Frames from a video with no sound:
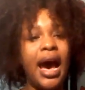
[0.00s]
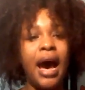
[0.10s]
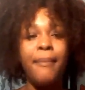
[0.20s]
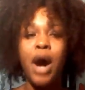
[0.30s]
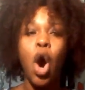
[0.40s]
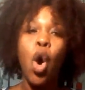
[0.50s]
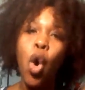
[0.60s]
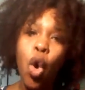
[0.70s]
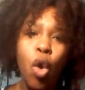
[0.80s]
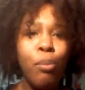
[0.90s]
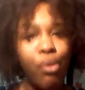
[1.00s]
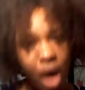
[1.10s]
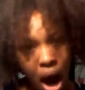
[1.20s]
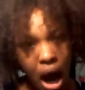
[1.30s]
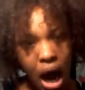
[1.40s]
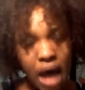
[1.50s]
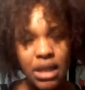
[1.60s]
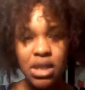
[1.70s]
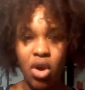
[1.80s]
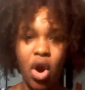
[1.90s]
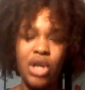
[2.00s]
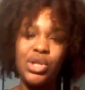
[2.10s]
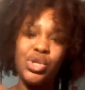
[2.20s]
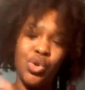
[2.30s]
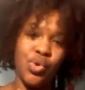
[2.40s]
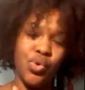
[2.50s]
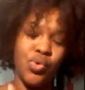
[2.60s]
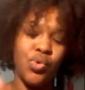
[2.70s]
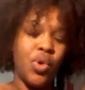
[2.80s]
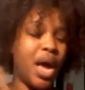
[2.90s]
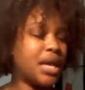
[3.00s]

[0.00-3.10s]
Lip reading: I'm an old broad starting school.